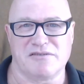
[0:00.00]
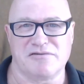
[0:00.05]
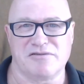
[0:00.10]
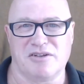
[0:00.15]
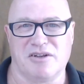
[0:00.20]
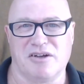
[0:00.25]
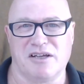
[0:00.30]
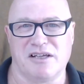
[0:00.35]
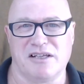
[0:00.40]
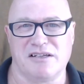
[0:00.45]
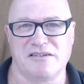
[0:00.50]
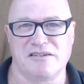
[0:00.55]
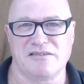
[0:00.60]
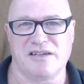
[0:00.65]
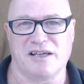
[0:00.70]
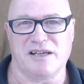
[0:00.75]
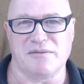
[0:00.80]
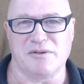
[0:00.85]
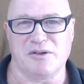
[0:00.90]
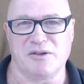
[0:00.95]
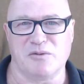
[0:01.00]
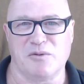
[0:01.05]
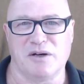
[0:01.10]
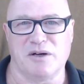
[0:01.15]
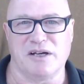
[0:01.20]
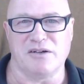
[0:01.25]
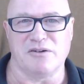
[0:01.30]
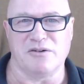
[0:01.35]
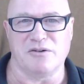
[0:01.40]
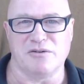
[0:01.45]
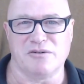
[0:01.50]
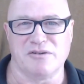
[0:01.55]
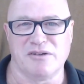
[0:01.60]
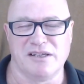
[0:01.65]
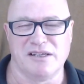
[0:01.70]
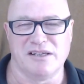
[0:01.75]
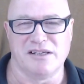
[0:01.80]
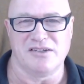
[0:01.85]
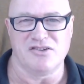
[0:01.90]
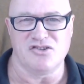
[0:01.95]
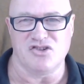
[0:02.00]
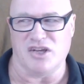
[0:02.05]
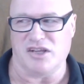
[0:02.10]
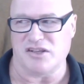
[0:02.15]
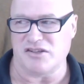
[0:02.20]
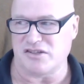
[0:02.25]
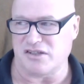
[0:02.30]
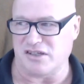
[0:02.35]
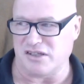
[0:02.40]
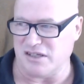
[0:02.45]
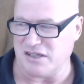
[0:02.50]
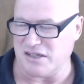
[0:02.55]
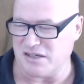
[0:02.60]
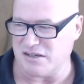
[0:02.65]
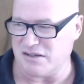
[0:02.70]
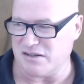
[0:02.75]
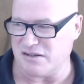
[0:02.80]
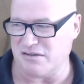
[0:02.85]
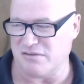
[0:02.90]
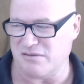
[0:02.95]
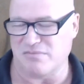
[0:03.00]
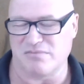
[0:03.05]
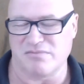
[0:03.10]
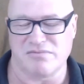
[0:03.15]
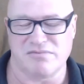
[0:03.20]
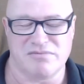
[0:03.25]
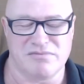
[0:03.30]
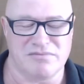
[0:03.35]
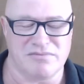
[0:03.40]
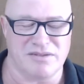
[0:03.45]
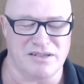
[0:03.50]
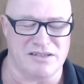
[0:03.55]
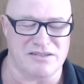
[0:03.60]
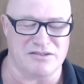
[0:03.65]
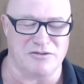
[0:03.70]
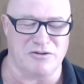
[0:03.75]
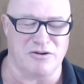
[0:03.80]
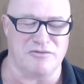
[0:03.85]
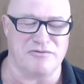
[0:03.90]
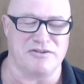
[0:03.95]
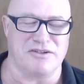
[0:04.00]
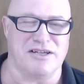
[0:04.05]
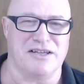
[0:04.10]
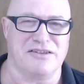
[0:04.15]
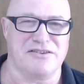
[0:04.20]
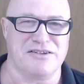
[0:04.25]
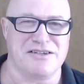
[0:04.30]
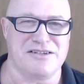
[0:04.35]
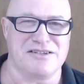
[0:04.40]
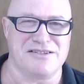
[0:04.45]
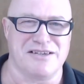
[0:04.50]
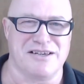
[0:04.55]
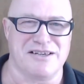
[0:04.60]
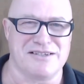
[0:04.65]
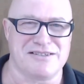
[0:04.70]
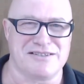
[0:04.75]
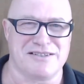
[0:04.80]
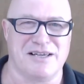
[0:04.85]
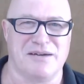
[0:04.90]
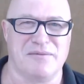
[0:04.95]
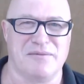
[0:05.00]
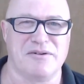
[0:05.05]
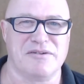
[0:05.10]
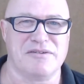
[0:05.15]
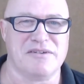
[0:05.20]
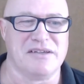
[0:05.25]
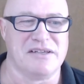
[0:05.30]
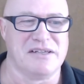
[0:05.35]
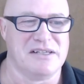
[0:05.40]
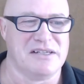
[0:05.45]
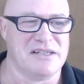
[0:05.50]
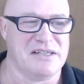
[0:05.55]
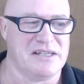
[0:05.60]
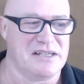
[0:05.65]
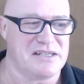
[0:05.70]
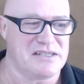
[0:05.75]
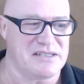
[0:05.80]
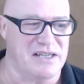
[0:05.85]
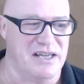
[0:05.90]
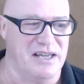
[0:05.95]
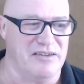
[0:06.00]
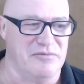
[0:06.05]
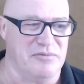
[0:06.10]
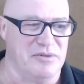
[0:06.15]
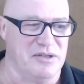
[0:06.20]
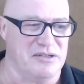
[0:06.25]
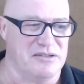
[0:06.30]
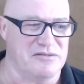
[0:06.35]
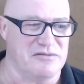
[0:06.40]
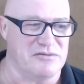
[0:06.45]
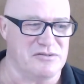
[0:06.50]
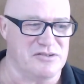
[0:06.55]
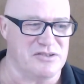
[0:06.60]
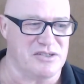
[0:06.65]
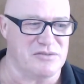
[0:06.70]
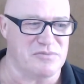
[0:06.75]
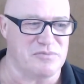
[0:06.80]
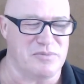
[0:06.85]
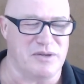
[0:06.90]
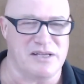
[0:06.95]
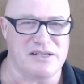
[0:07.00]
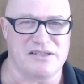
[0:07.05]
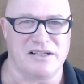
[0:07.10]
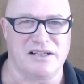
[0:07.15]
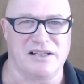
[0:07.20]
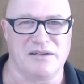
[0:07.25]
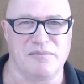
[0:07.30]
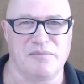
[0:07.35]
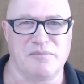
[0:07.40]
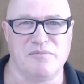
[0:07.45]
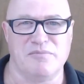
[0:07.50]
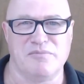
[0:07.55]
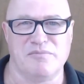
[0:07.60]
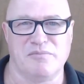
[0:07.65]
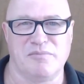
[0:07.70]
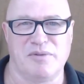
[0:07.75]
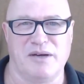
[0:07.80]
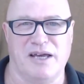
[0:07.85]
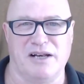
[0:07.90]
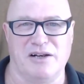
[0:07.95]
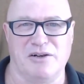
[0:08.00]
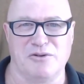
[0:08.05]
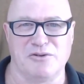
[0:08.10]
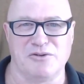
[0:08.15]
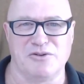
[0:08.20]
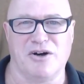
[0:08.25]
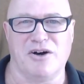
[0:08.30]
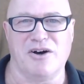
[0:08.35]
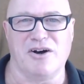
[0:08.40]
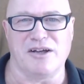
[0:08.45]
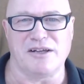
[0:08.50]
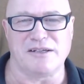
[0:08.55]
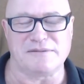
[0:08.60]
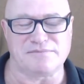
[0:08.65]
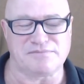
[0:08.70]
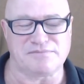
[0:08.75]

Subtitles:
fly in and take me away, or jet skis, as there often are these days, to come and save me. It was just basically paddle or die.